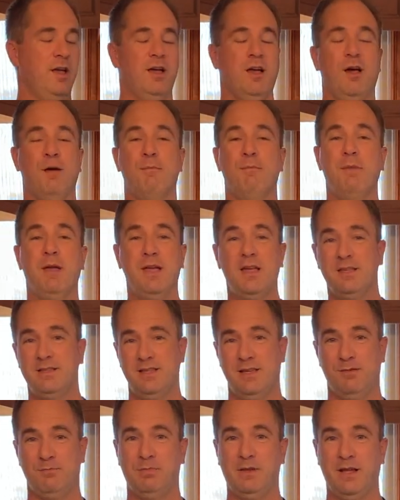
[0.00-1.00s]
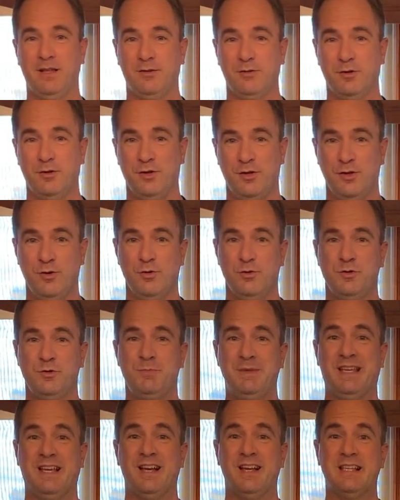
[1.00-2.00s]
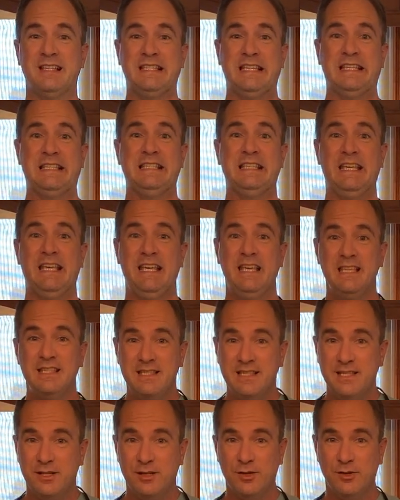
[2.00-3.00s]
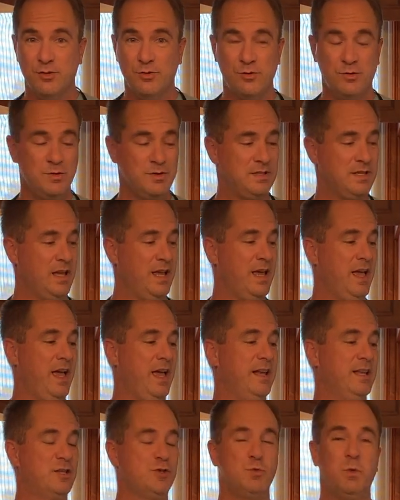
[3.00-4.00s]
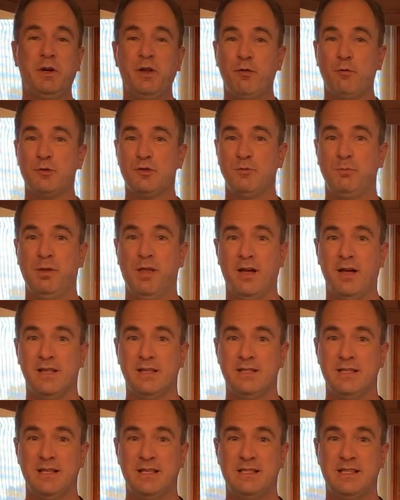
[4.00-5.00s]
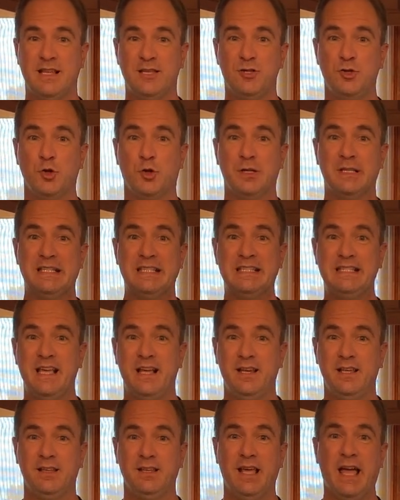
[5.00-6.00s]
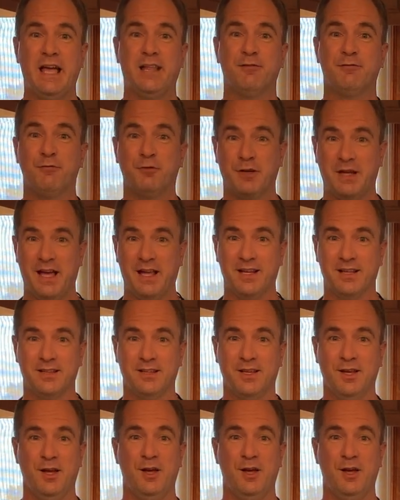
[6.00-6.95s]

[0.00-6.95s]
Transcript: Amazing blender to use because it's easy to use, and it's one of those appliances that you can set it and forget it.